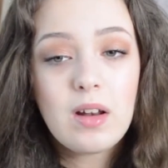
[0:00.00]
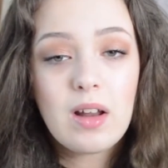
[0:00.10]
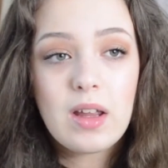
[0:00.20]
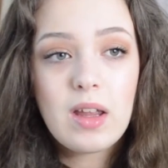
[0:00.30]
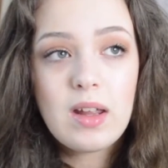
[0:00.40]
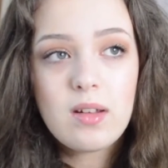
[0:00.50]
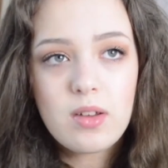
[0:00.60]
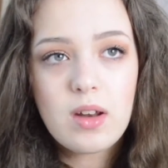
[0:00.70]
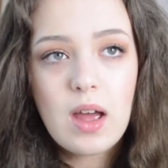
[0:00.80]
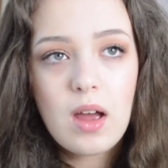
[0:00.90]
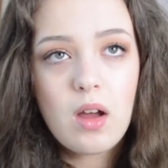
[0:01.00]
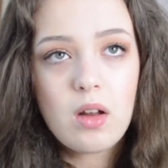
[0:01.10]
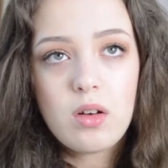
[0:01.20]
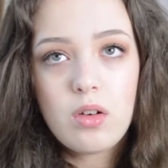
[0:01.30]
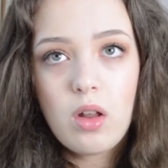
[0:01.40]
like internet
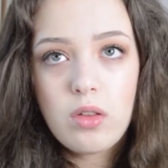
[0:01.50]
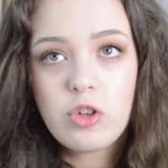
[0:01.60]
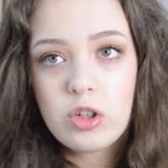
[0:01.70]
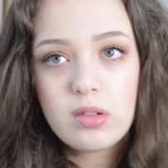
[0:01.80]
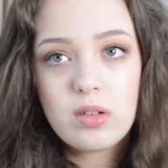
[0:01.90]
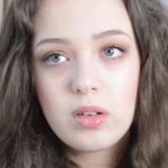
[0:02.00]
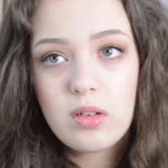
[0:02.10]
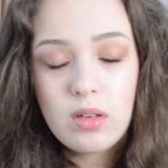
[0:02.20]
and just